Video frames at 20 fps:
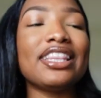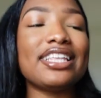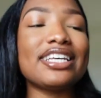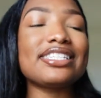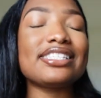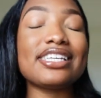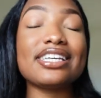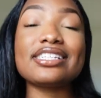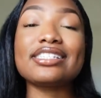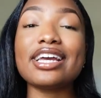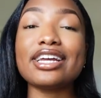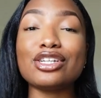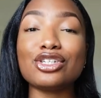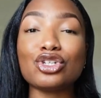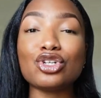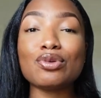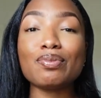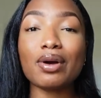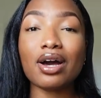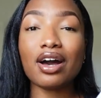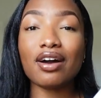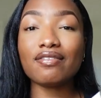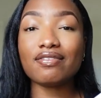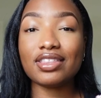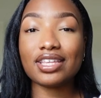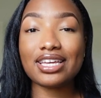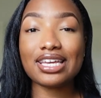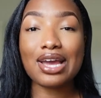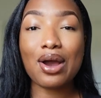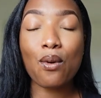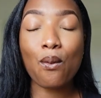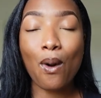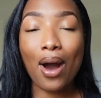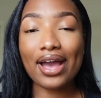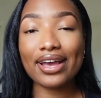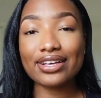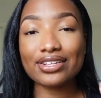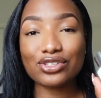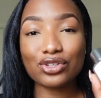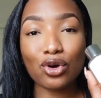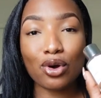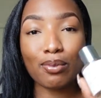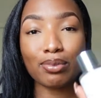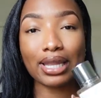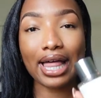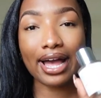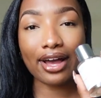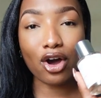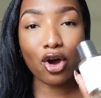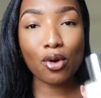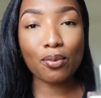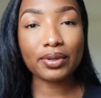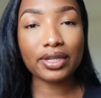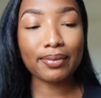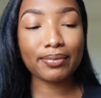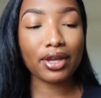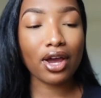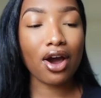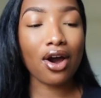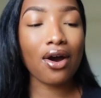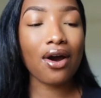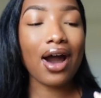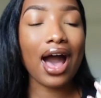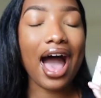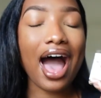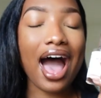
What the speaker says: This is a dupe of the YSL Black Opium, y'all.